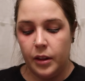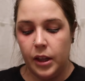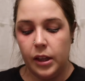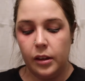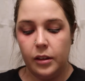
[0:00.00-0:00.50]

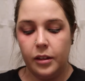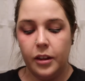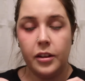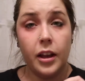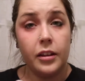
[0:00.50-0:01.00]

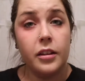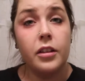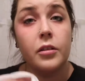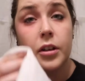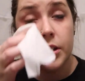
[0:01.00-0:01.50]
this has
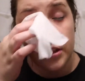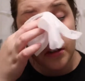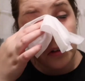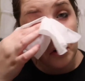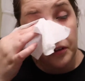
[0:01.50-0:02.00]
the
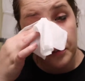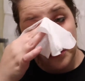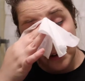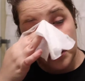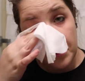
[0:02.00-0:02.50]
ridges, so I
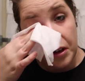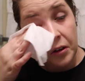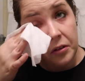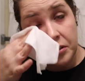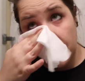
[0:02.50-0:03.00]
figured
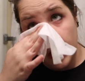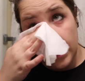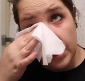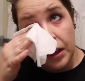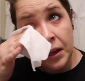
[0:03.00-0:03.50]
I would try
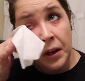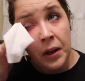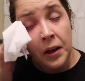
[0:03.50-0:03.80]
it,